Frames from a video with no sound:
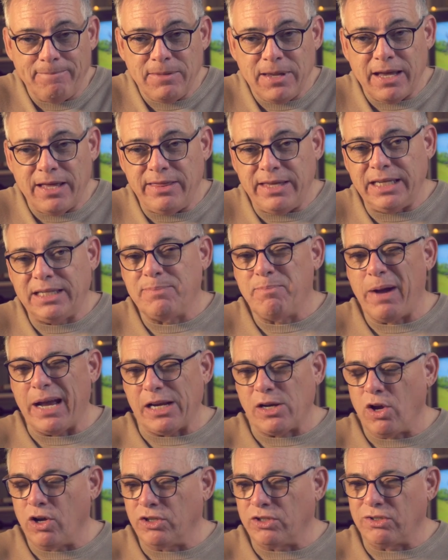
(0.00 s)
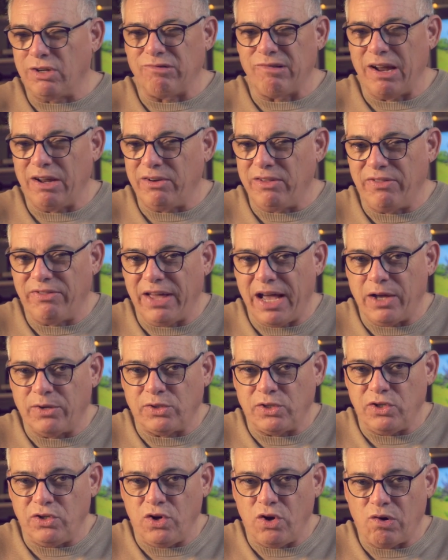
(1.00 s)
This might cost around
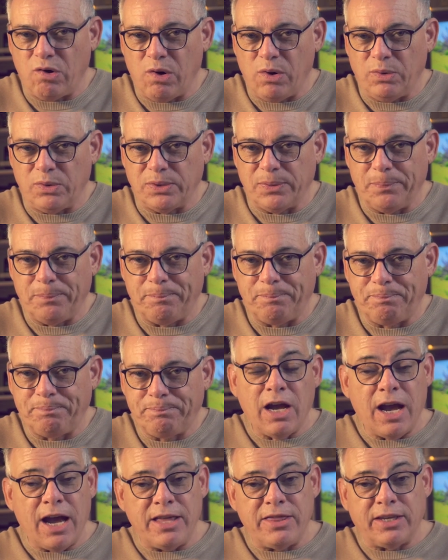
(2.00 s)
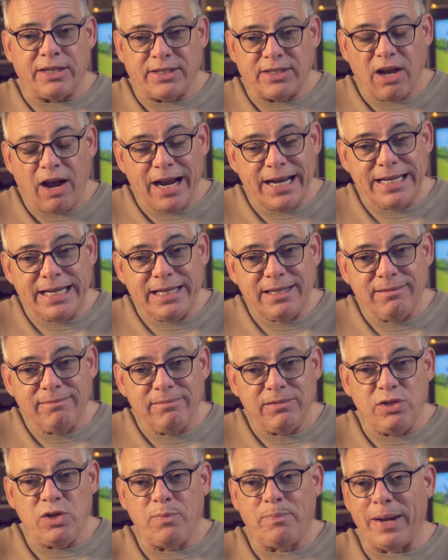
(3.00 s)
€1,000. At the signing,
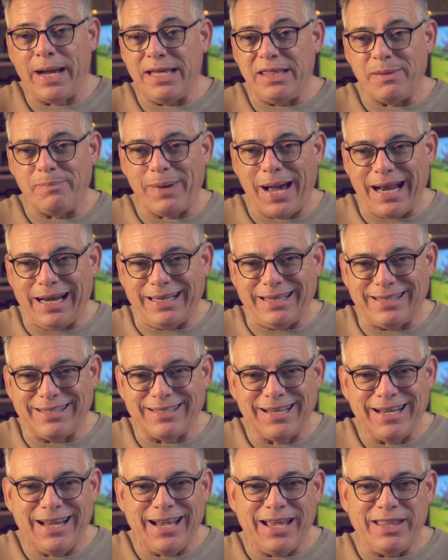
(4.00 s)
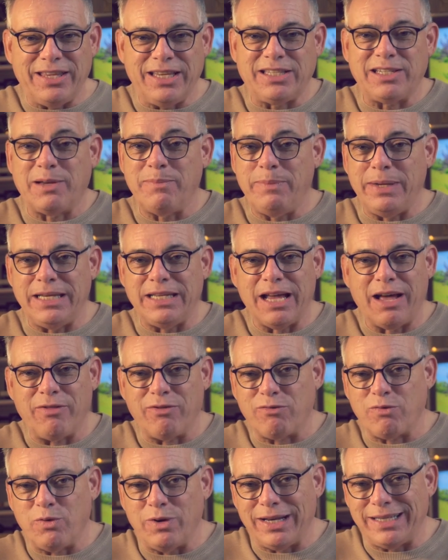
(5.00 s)
you pay the balance. This can be done
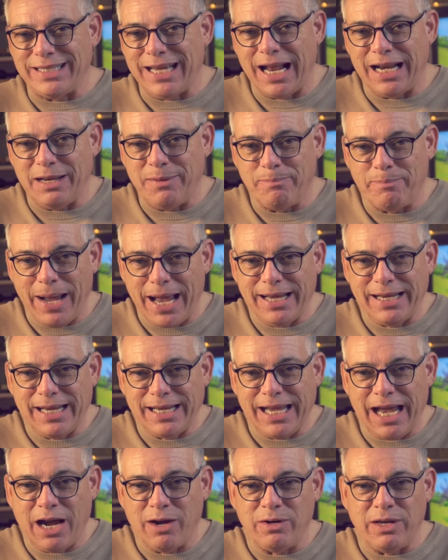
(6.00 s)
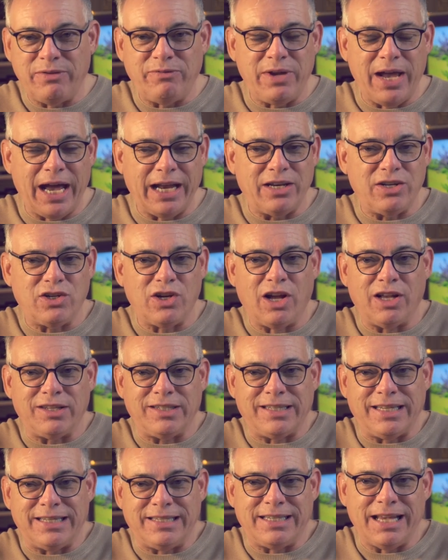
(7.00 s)
through an Italian bank account if you had a
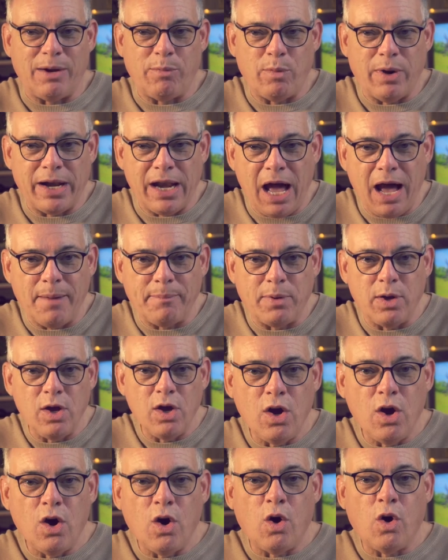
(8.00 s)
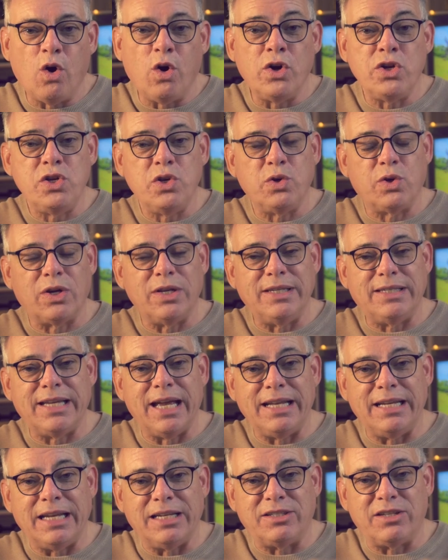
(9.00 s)
chance to set one up, or you can
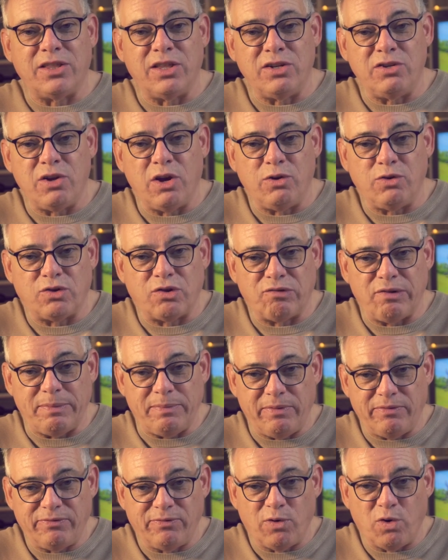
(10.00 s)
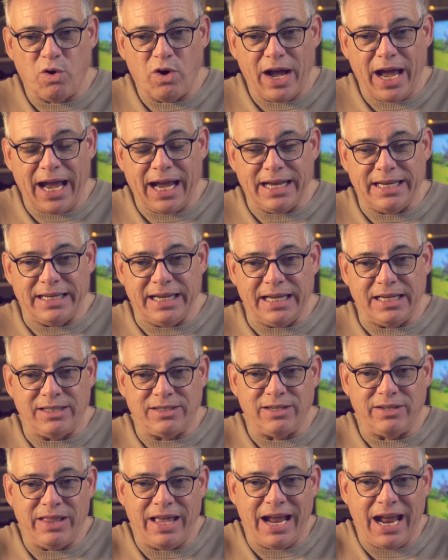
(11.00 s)
send it to the notary beforehand
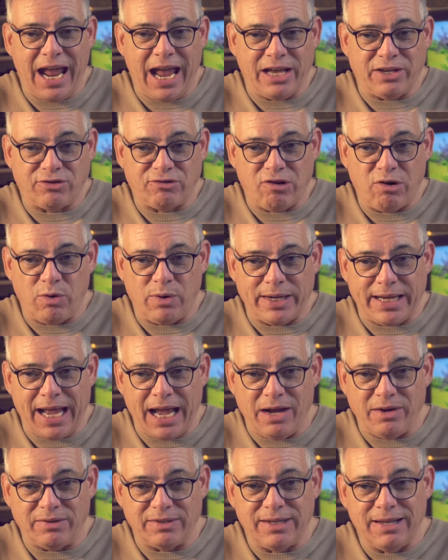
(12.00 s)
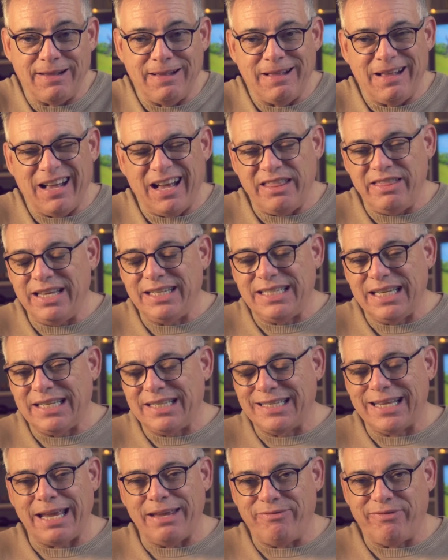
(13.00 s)
into their escrow account. And this is
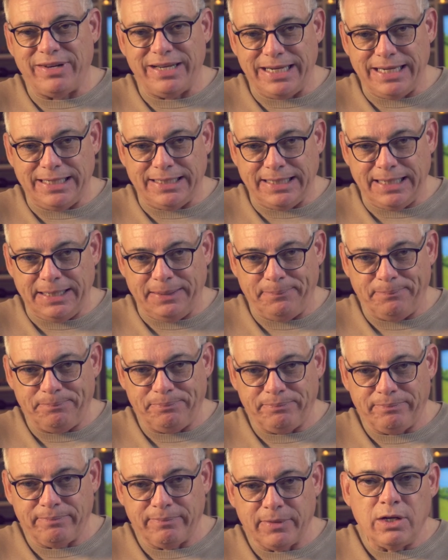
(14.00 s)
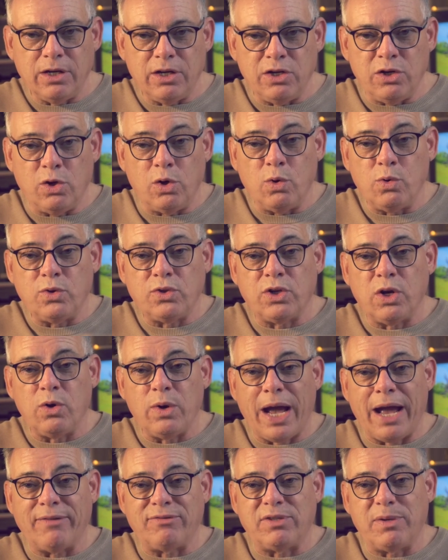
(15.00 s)
safe and easy. You'll also
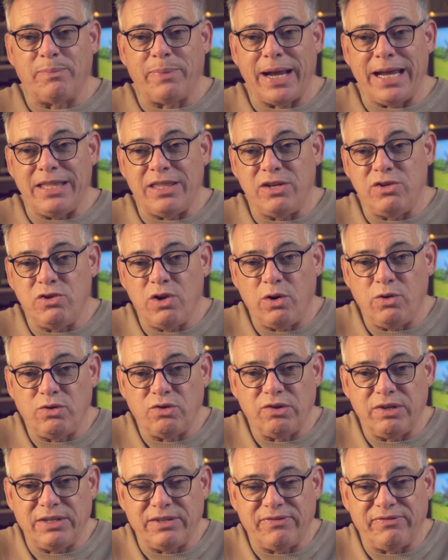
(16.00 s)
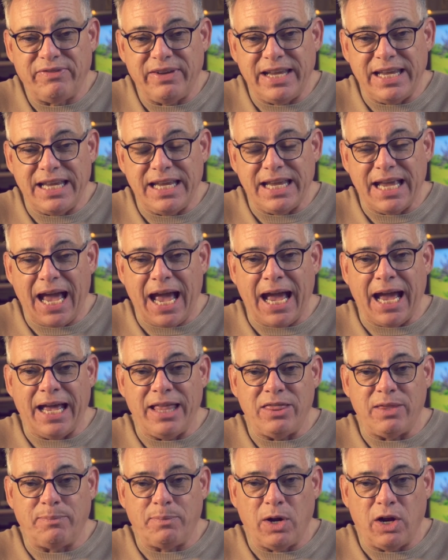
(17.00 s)
have to pay the notary's fee
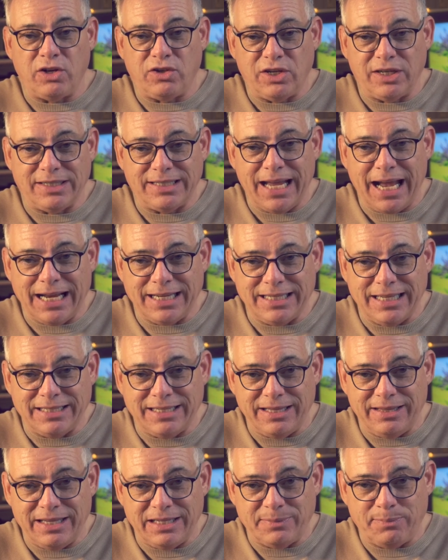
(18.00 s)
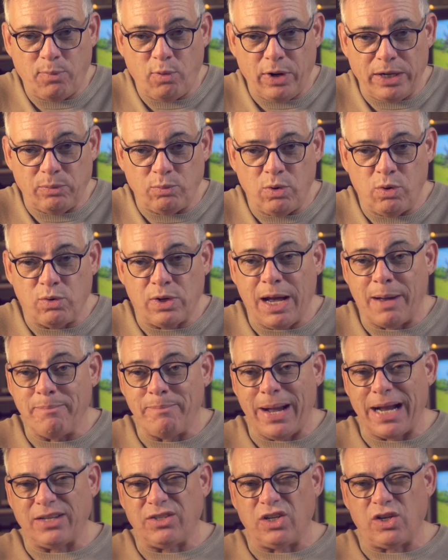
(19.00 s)
and the purchase taxes at this point. We'll come
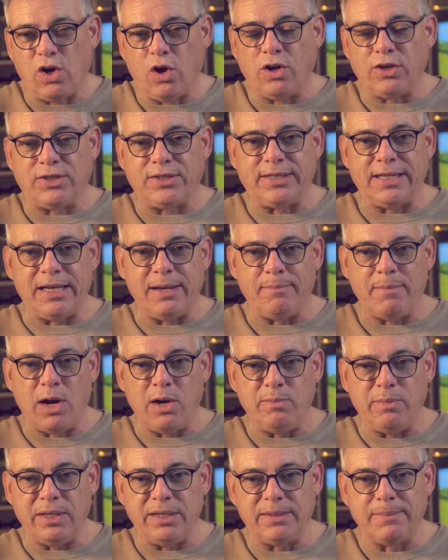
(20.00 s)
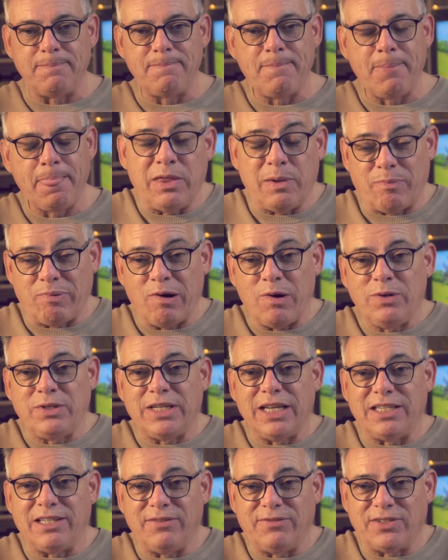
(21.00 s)
back to costs in a moment. The
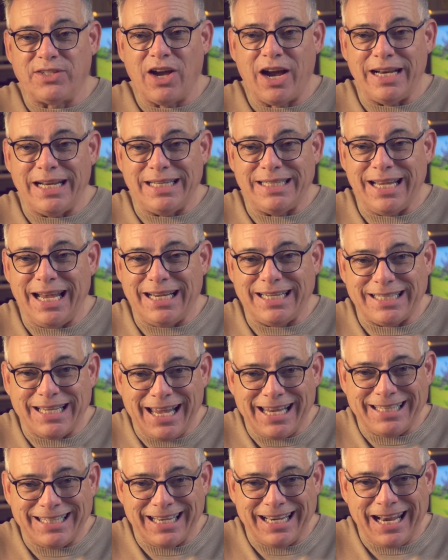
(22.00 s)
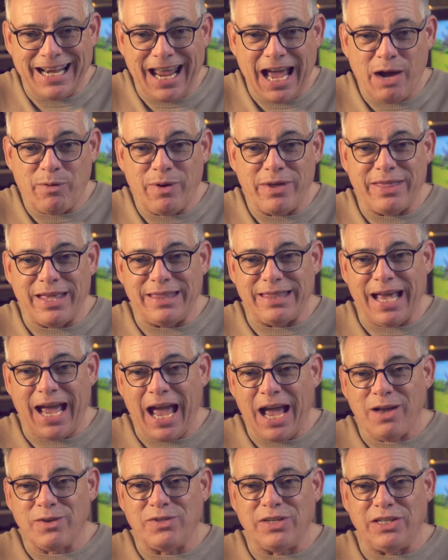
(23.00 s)
process of signing takes less than an hour, then the
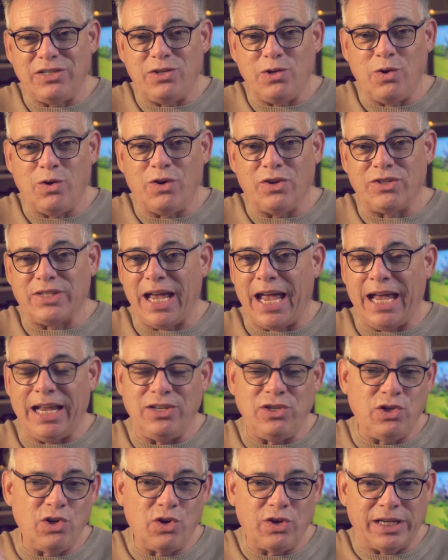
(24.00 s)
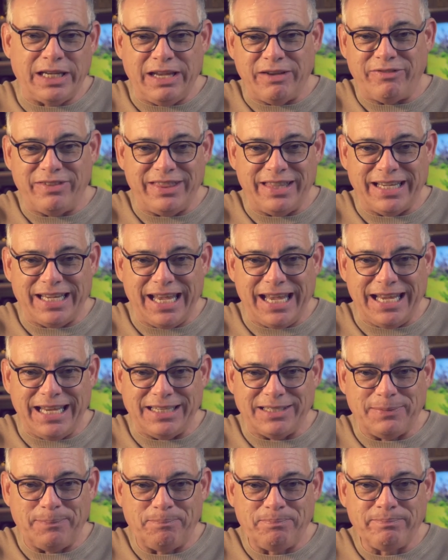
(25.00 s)
house is yours and you're given the
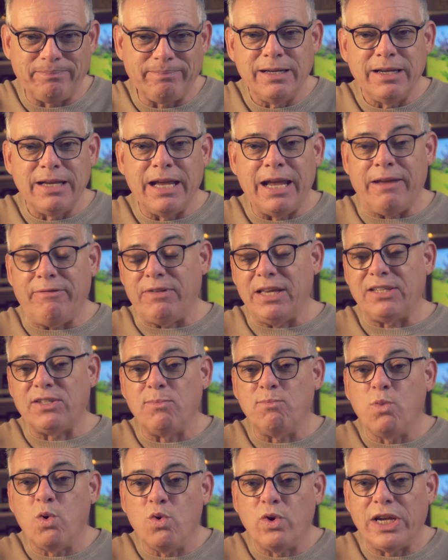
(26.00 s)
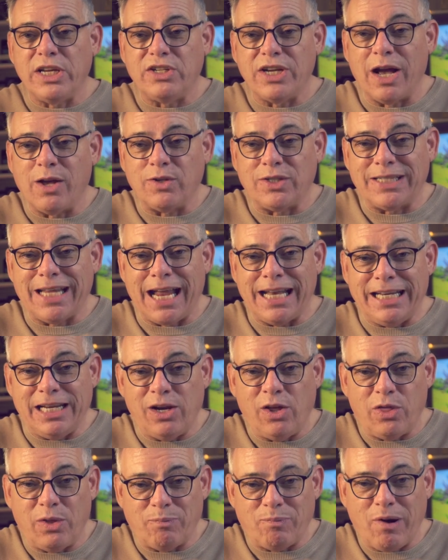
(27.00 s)
keys. If there's a mortgage outstanding
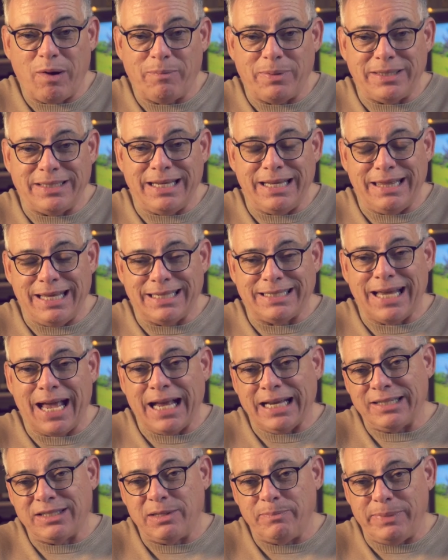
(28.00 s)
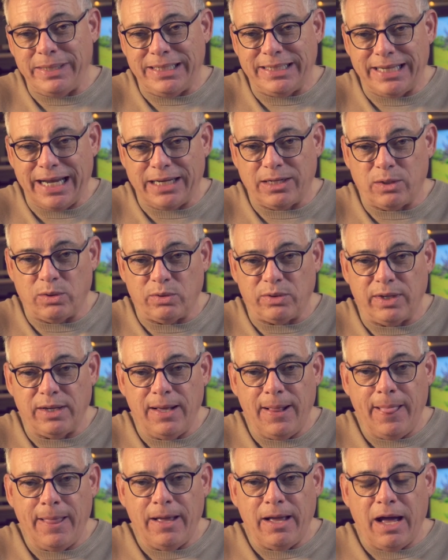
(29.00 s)
on the property, this has to be settled.
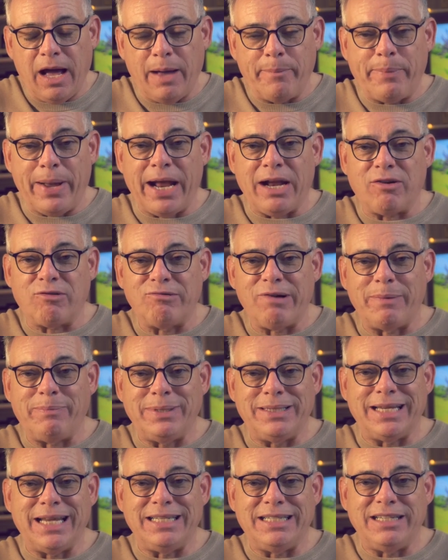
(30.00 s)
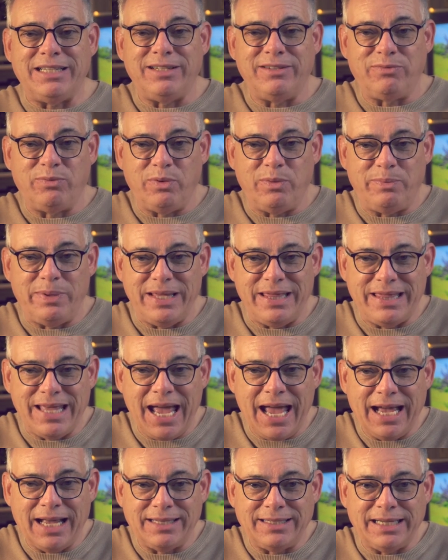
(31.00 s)
A bank representative will be
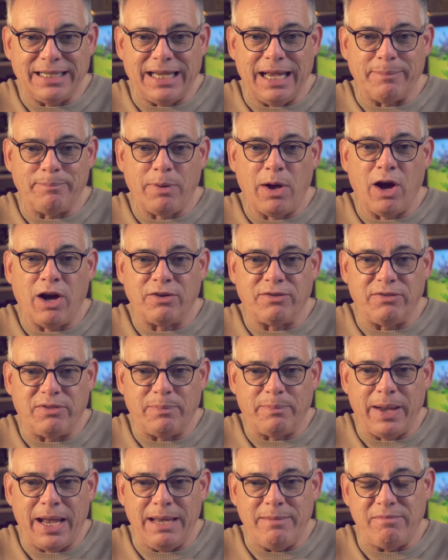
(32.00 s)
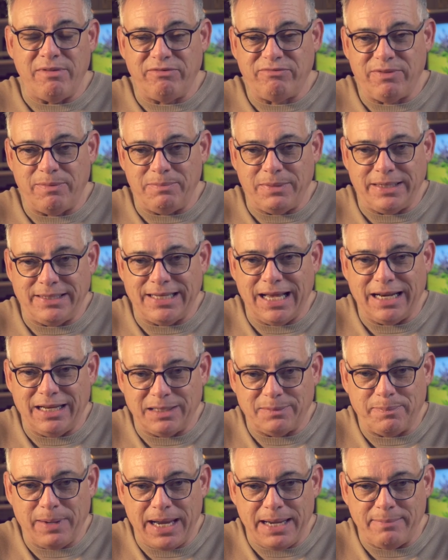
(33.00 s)
there to get part of the payment from the
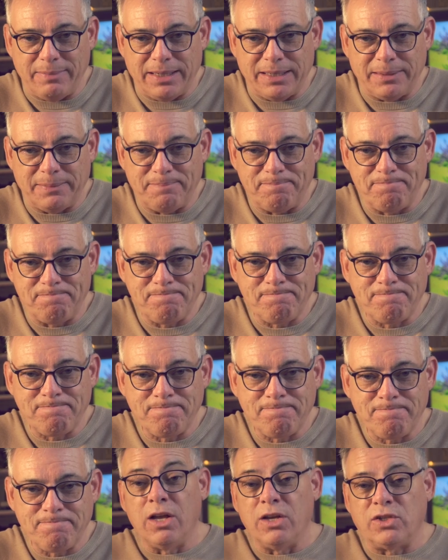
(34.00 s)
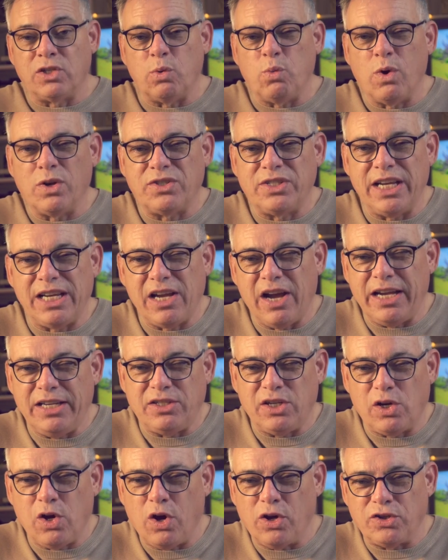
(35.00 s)
seller's payment. So what's it going
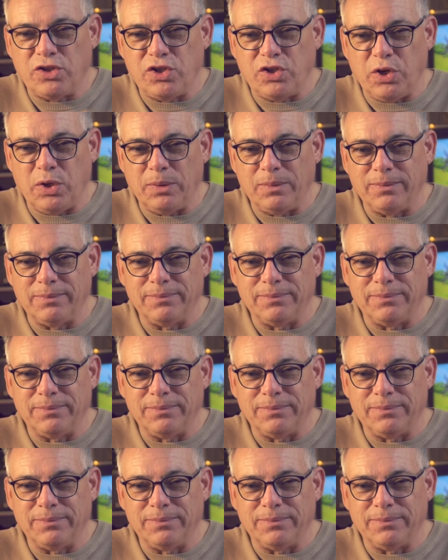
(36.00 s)
to cost you?